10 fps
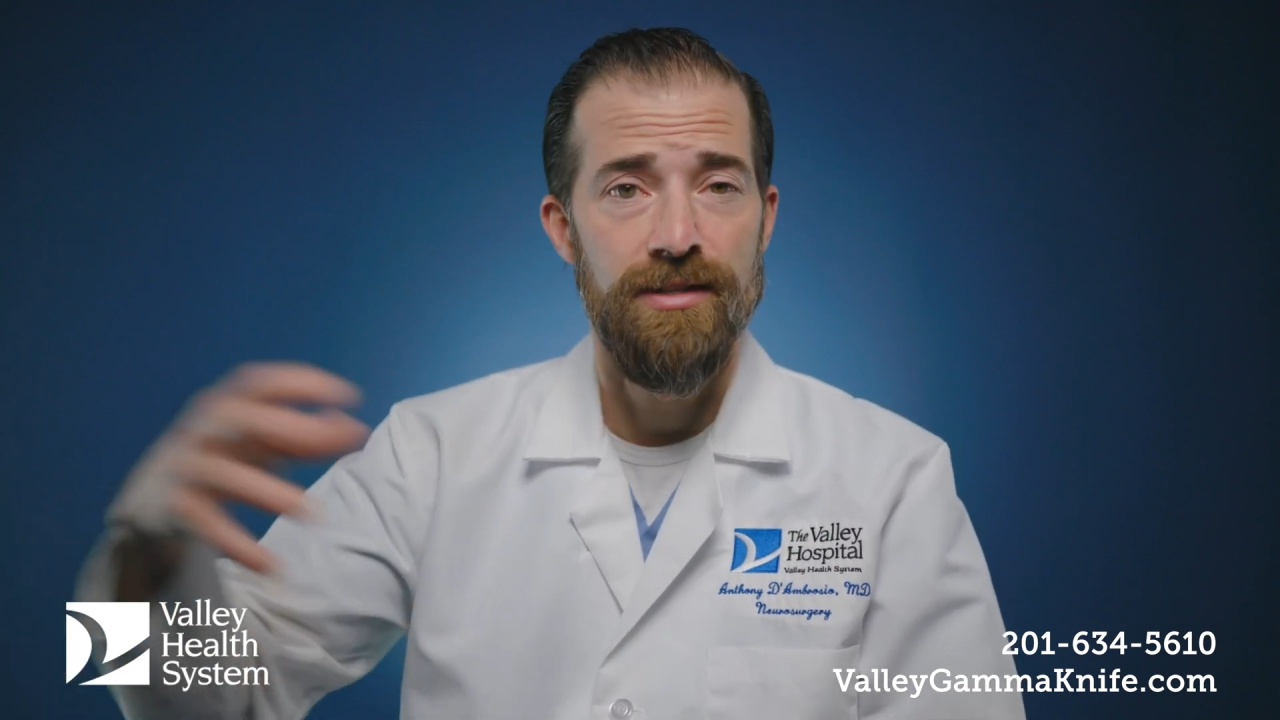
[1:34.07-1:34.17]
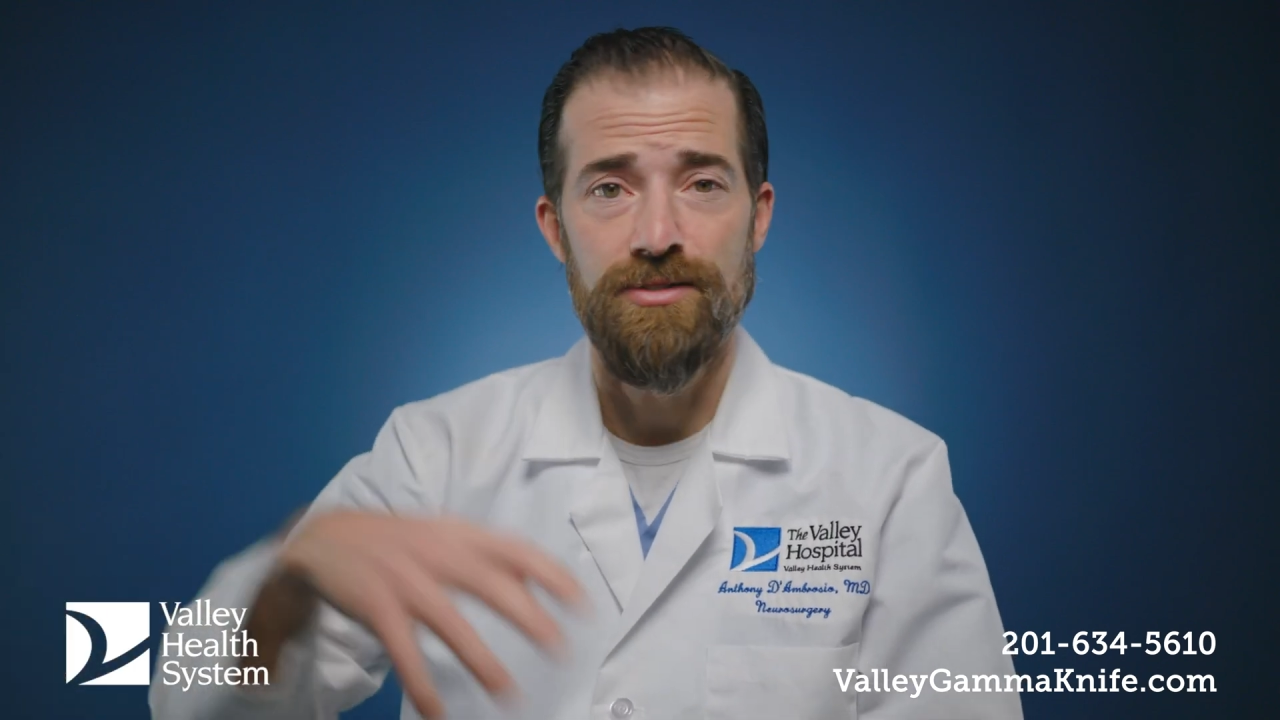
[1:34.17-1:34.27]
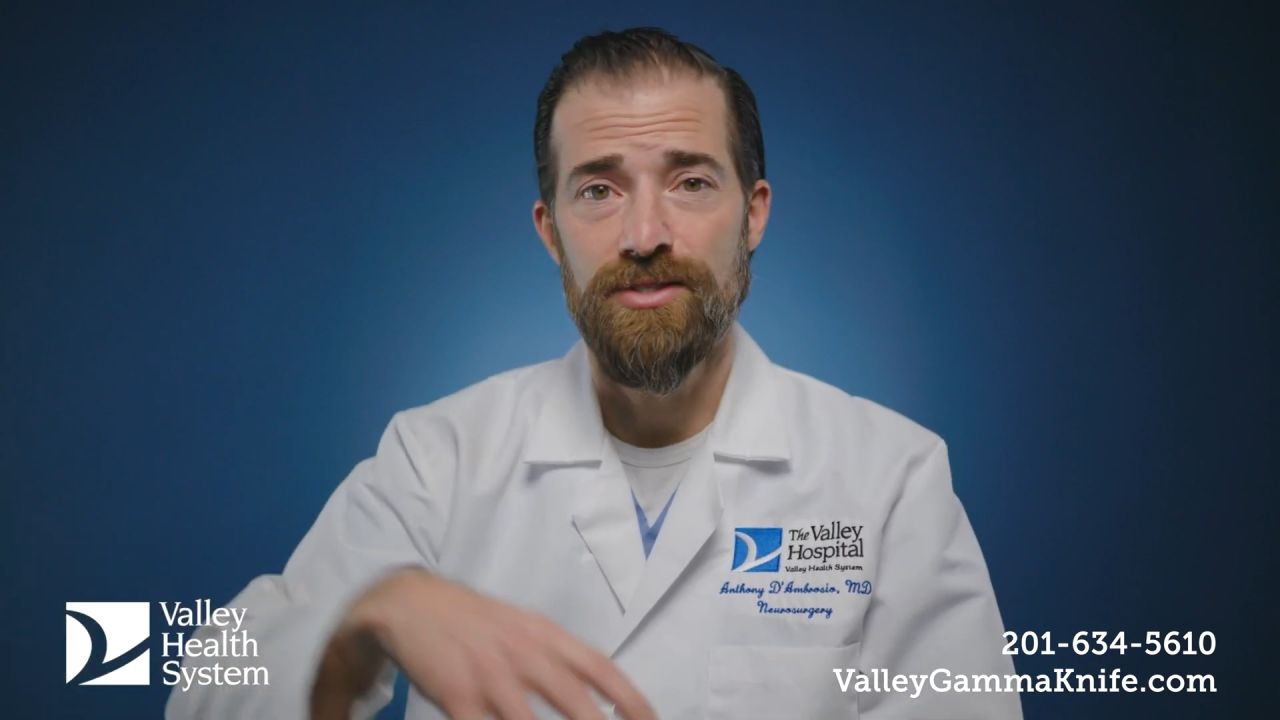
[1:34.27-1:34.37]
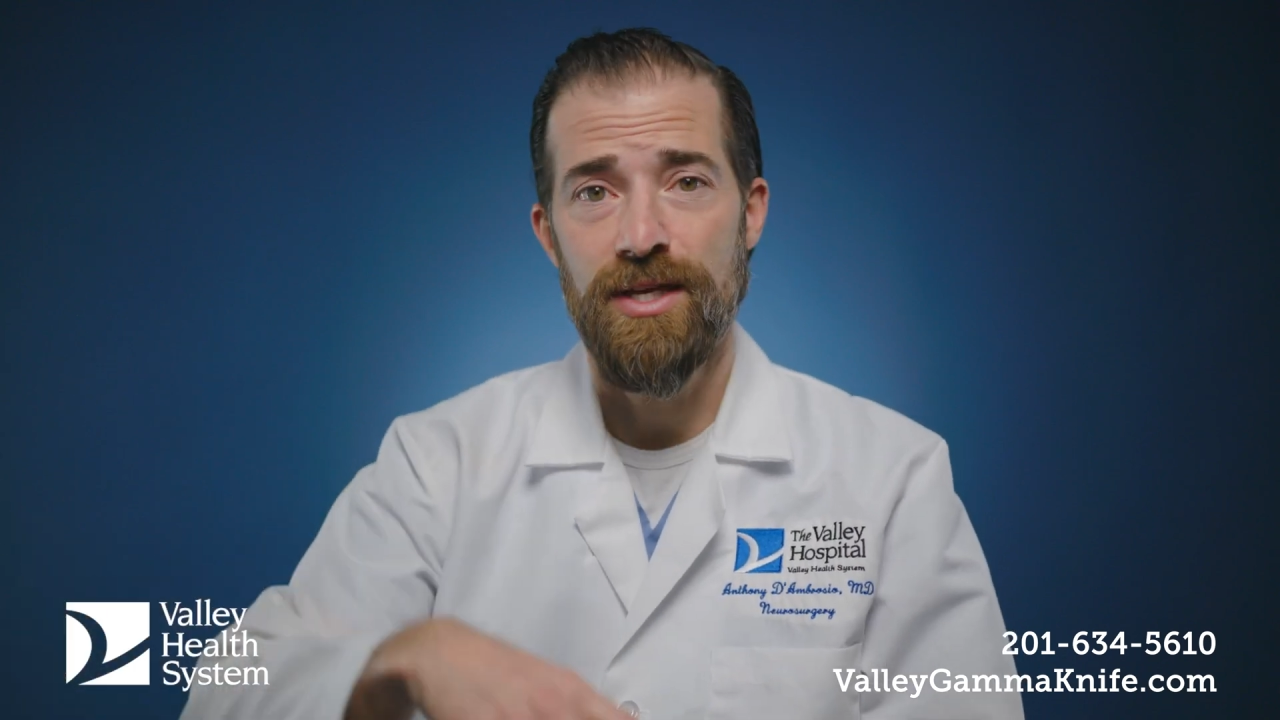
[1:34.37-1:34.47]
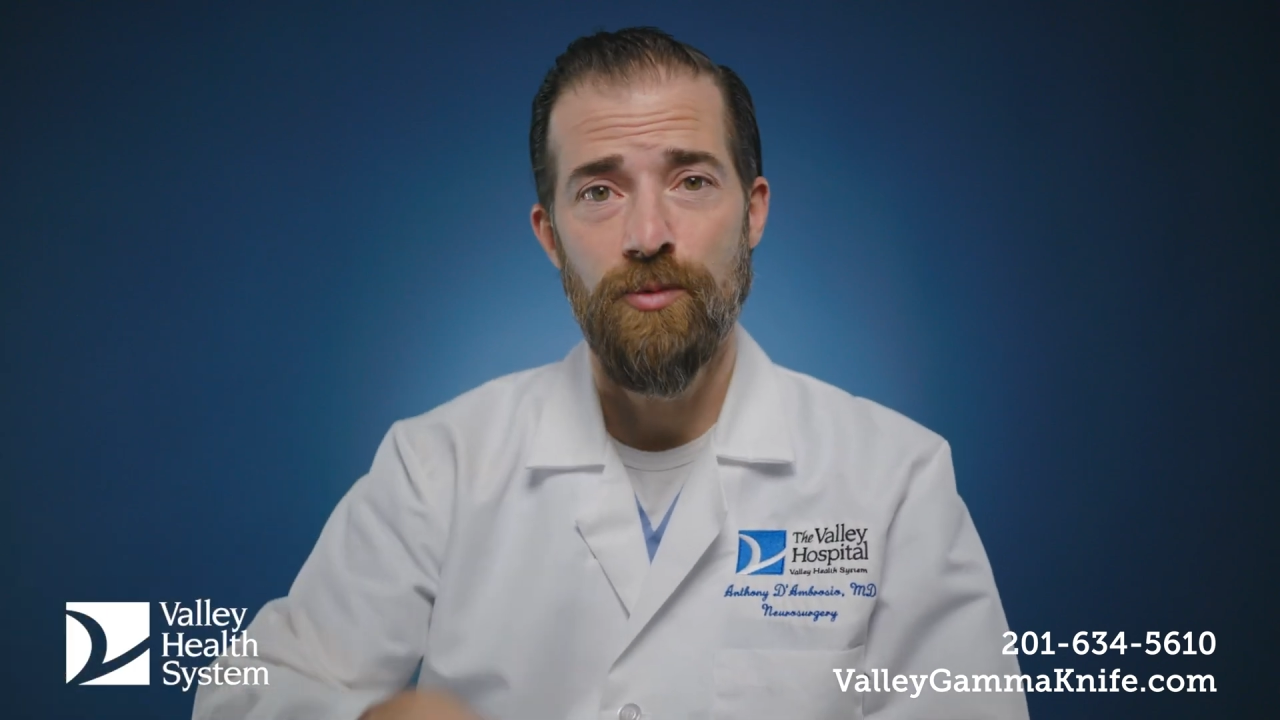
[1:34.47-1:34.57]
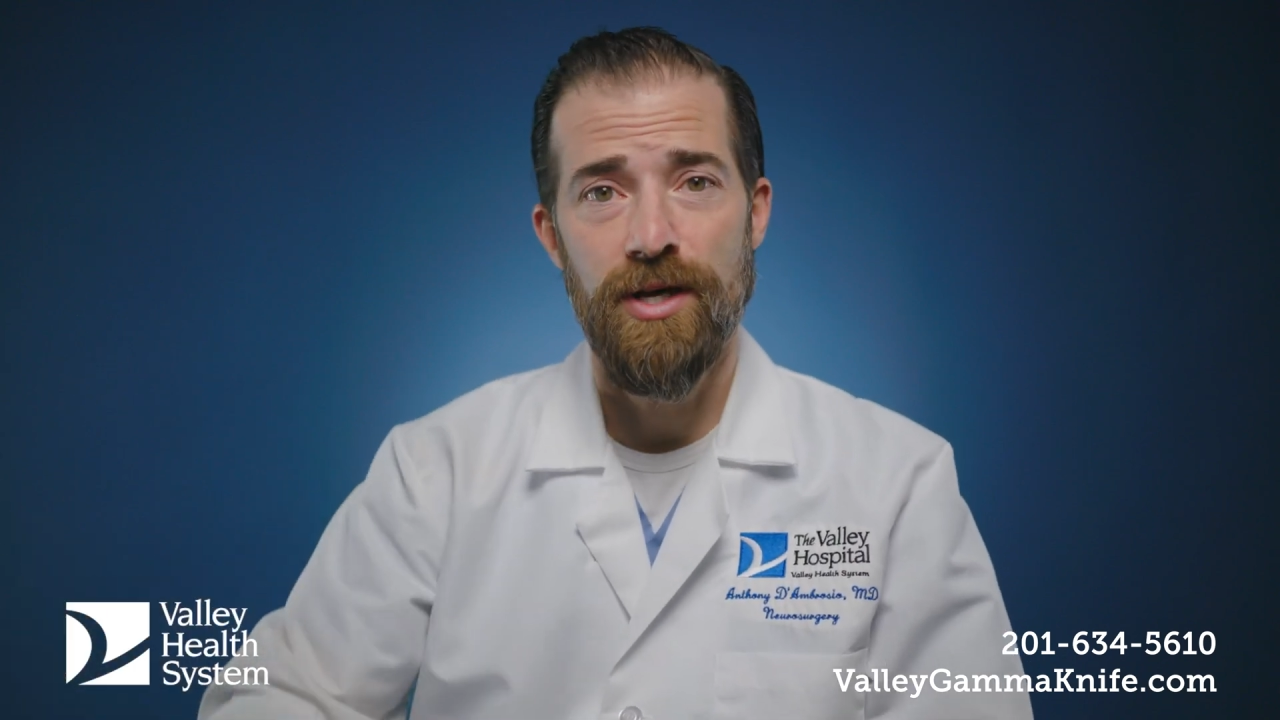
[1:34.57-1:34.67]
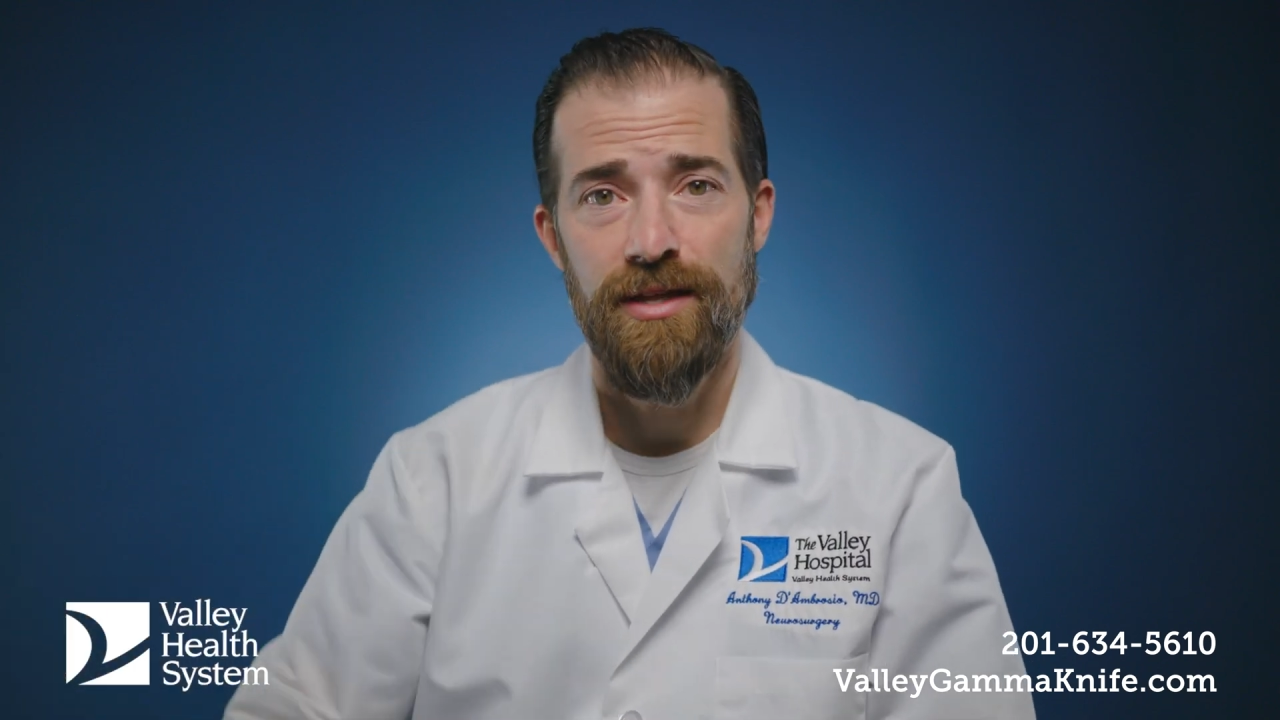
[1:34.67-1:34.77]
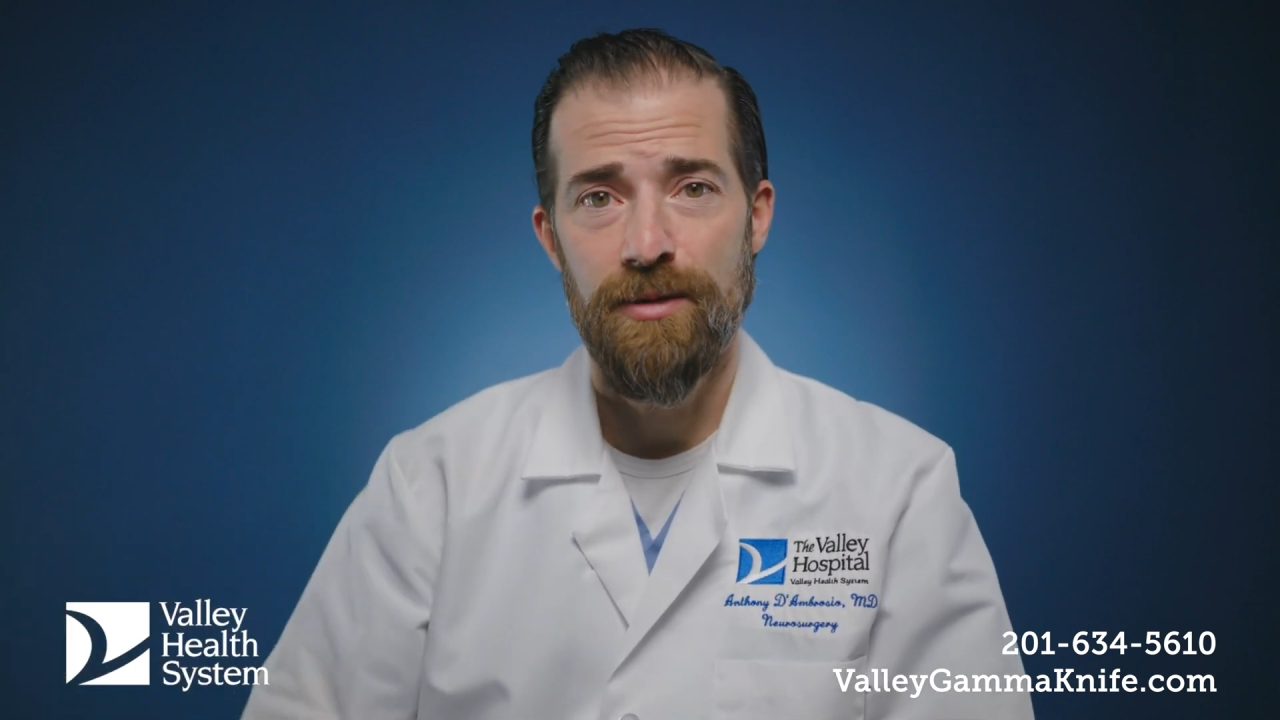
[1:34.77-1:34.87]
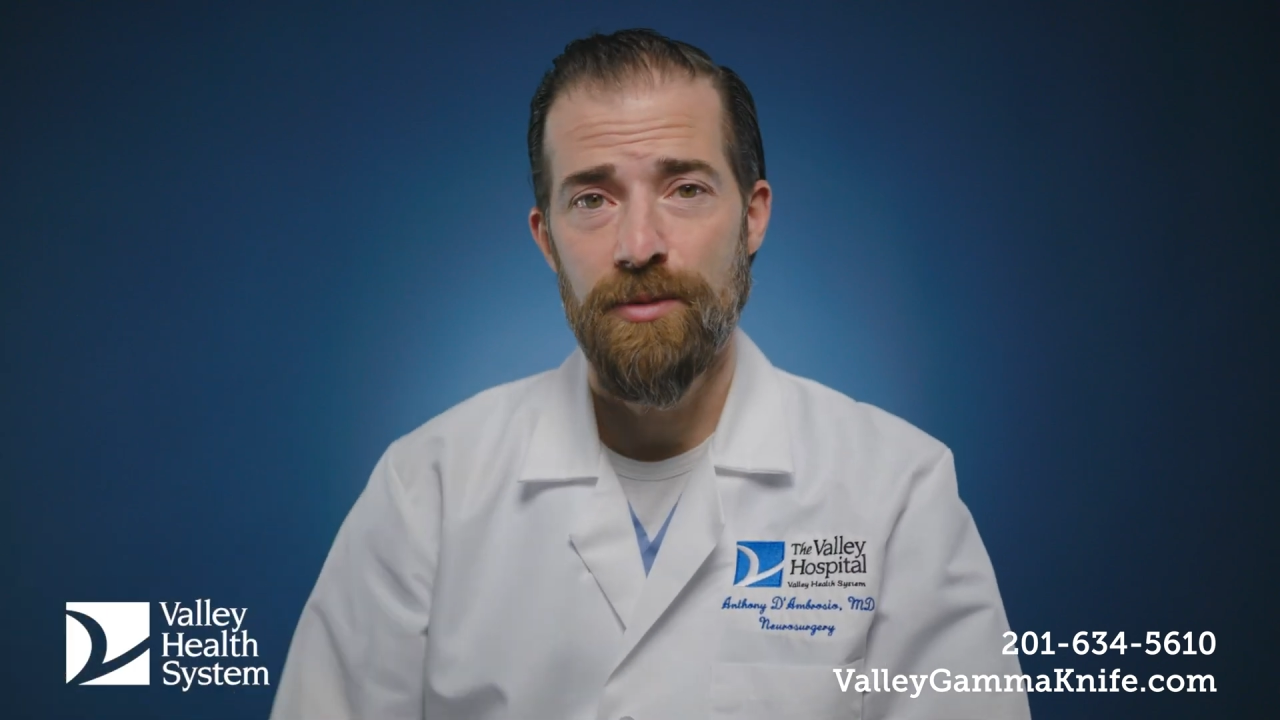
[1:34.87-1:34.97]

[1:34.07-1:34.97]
the same way that a